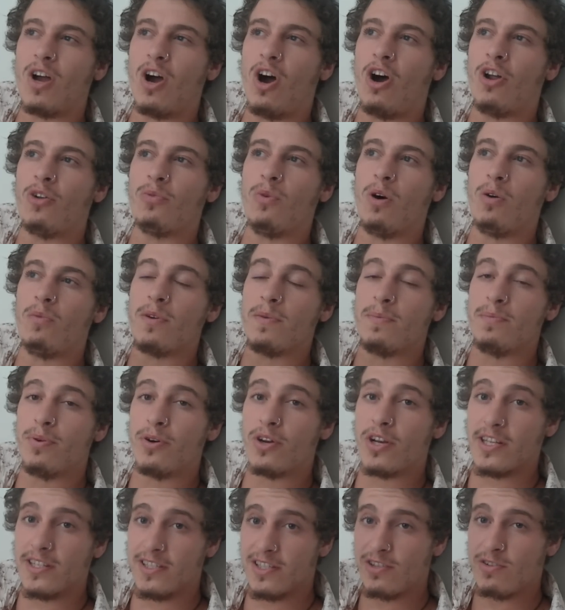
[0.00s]
what we
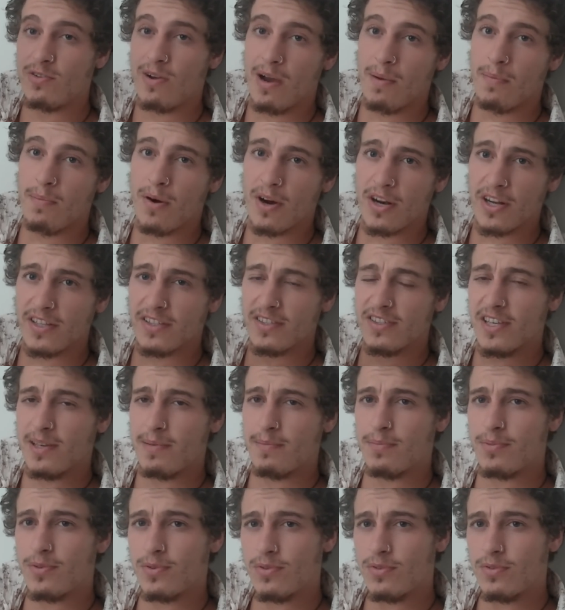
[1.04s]
put into our body
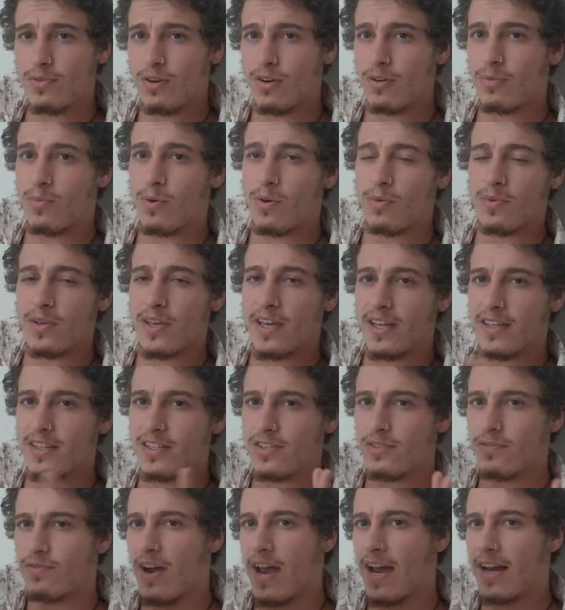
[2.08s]
temple, on what we
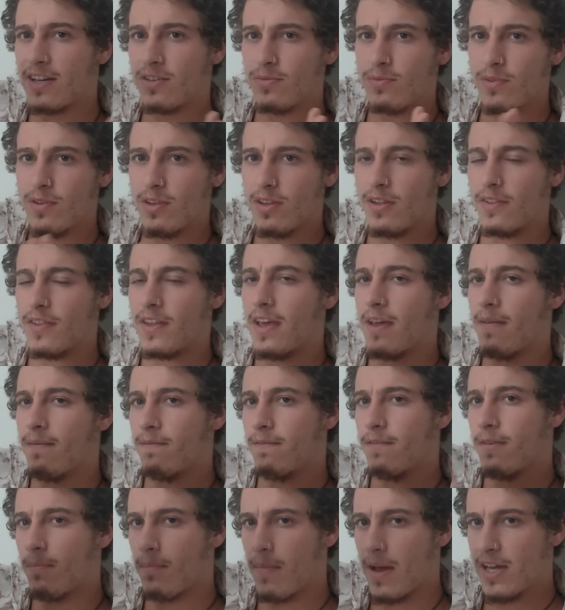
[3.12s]
interact with, on the
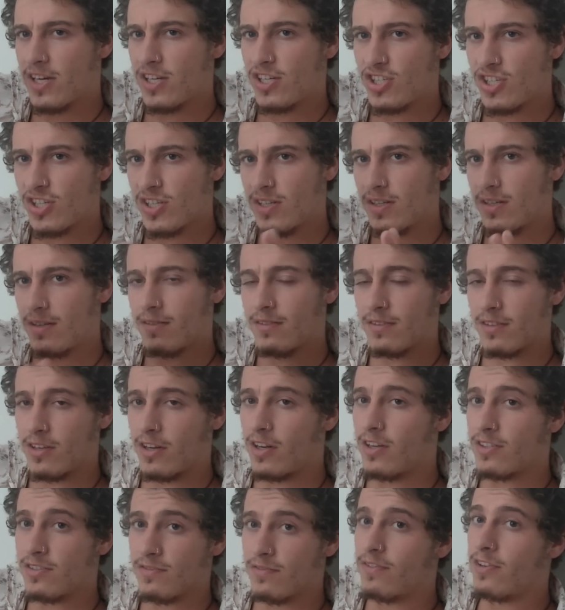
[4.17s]
information. You
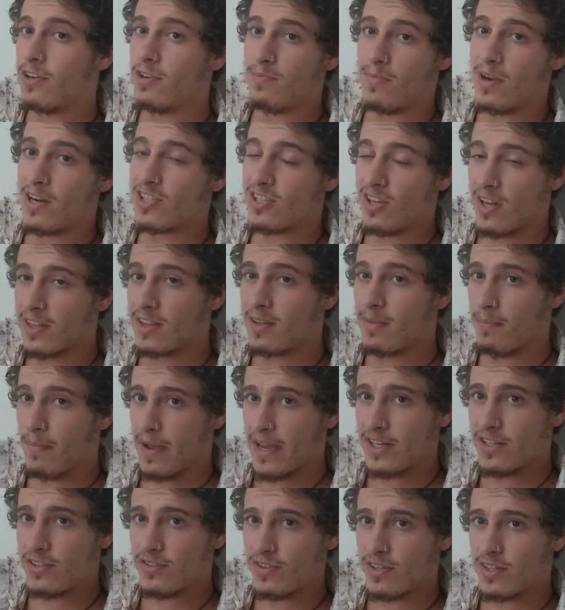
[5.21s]
know, it's very much like the
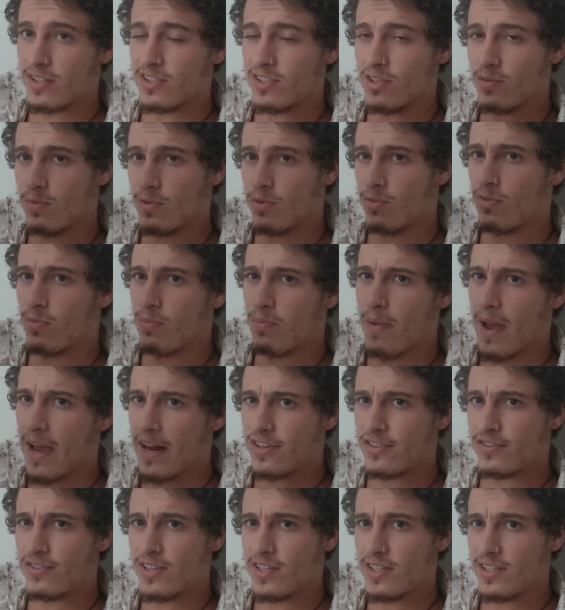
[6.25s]
Matrix, that we're all
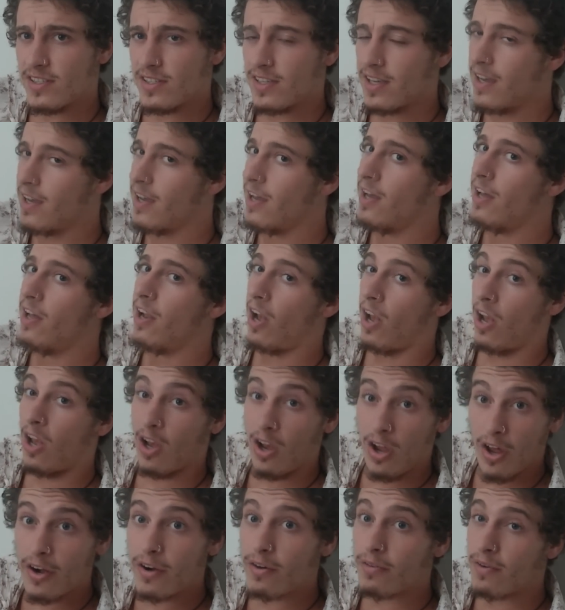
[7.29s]
batteries. A
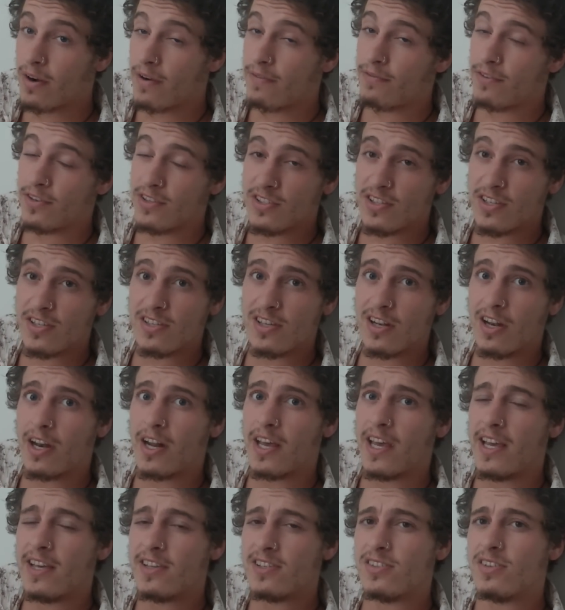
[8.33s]
lot of references, a lot
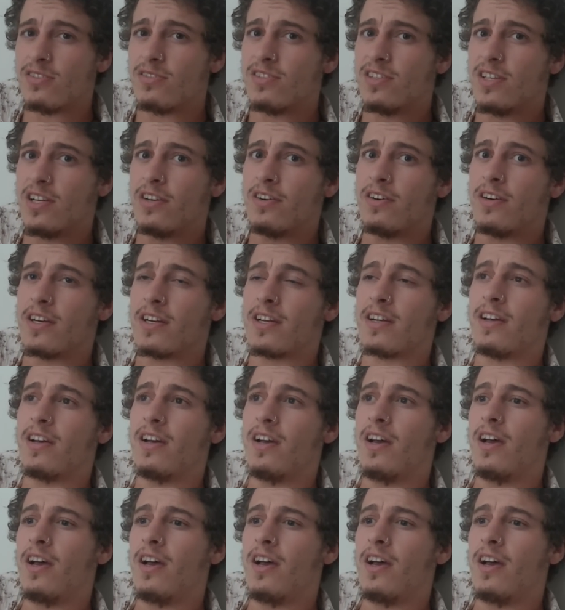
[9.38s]
of esoteric